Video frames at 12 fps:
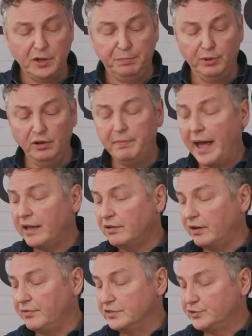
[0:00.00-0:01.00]
to pull back
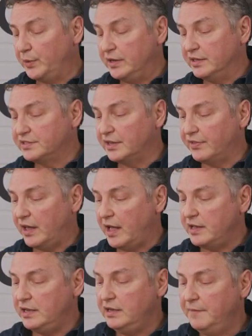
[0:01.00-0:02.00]
on the sweetness of the
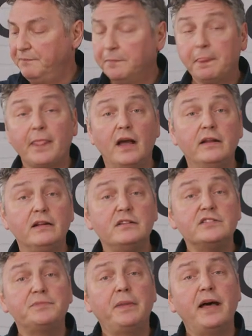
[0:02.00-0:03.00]
honey, a little
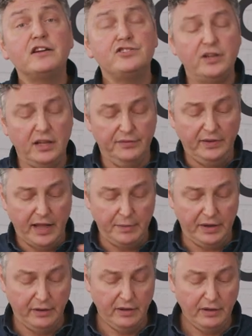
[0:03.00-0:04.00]
splash of
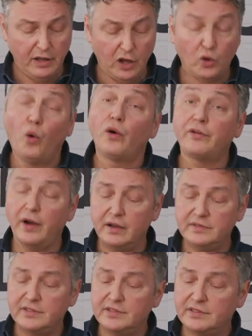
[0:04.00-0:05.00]
lemon, 1/4
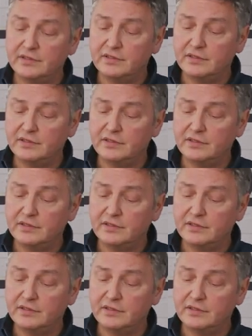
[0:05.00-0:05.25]
ounce,